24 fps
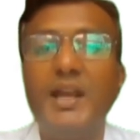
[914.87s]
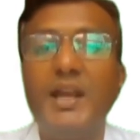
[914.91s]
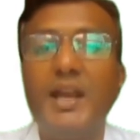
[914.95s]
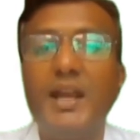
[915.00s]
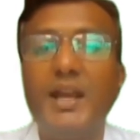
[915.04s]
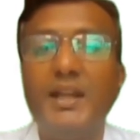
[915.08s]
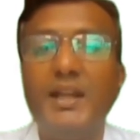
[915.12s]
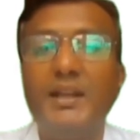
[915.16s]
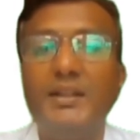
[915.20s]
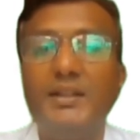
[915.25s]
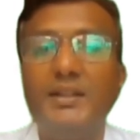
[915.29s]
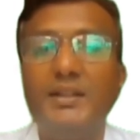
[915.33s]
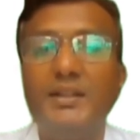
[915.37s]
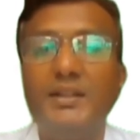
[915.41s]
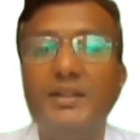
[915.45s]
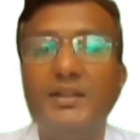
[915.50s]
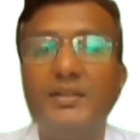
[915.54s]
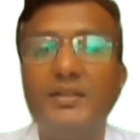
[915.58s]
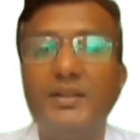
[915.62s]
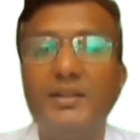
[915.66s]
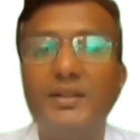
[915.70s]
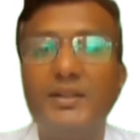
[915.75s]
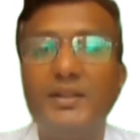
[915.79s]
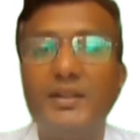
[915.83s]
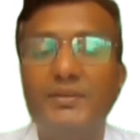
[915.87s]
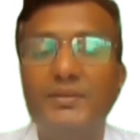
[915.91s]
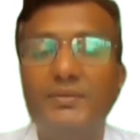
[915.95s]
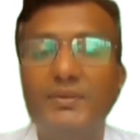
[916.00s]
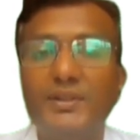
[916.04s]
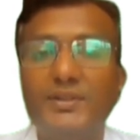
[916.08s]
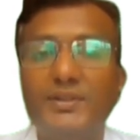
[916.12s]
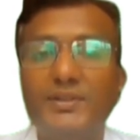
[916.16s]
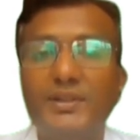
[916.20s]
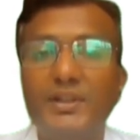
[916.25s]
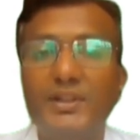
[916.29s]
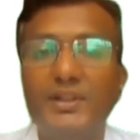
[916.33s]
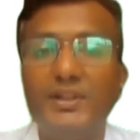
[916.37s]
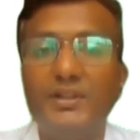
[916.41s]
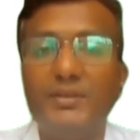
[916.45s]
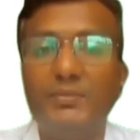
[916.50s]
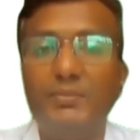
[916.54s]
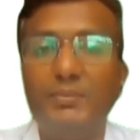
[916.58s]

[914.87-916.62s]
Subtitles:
and internal convection in the